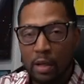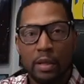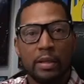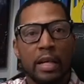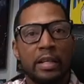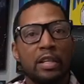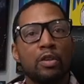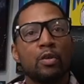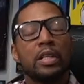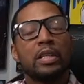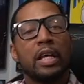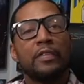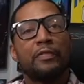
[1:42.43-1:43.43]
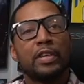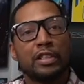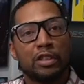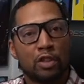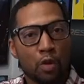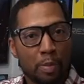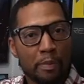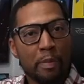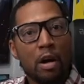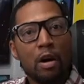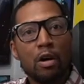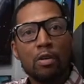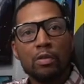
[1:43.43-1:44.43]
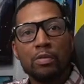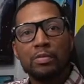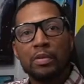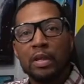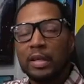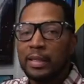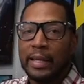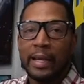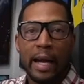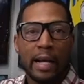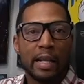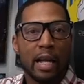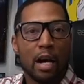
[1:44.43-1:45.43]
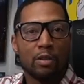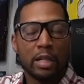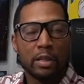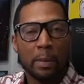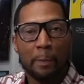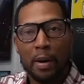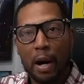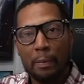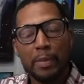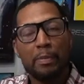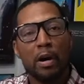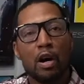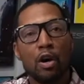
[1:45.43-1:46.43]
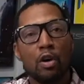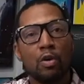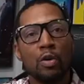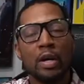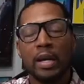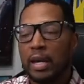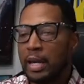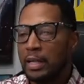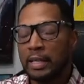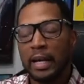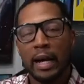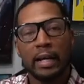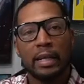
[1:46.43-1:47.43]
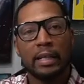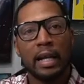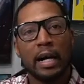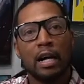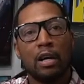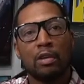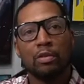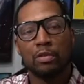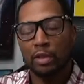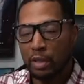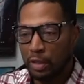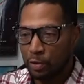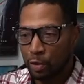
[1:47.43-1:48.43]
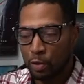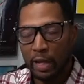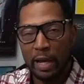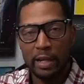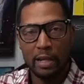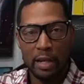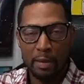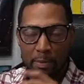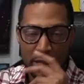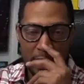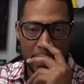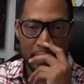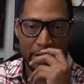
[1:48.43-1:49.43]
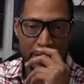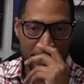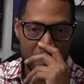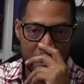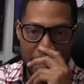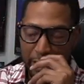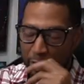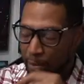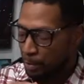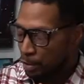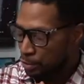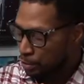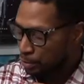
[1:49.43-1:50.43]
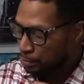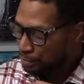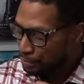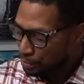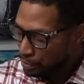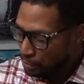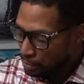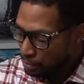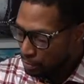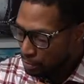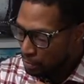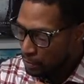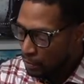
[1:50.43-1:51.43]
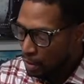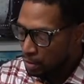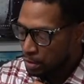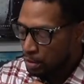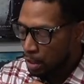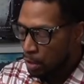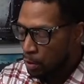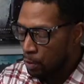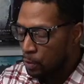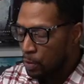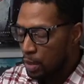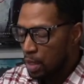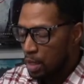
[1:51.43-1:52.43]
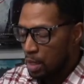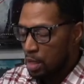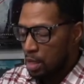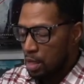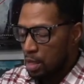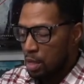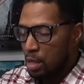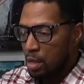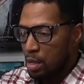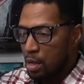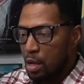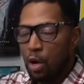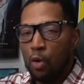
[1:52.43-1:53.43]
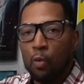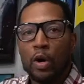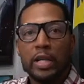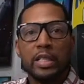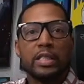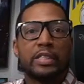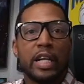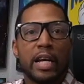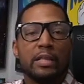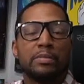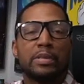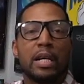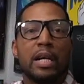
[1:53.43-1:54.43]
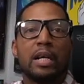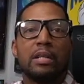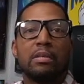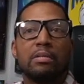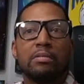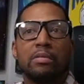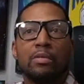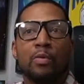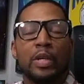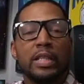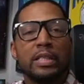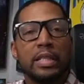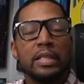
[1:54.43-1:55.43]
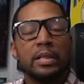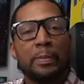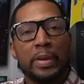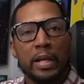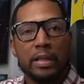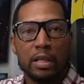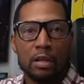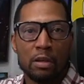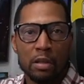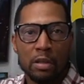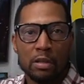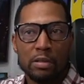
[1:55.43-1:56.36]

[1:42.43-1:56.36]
they didn't do anything for the Super Bowl. They got clowned at the Puppy Bowl, and he got clowned during that NBA Shaq commercial. So what is James Gunn, what is he depending on?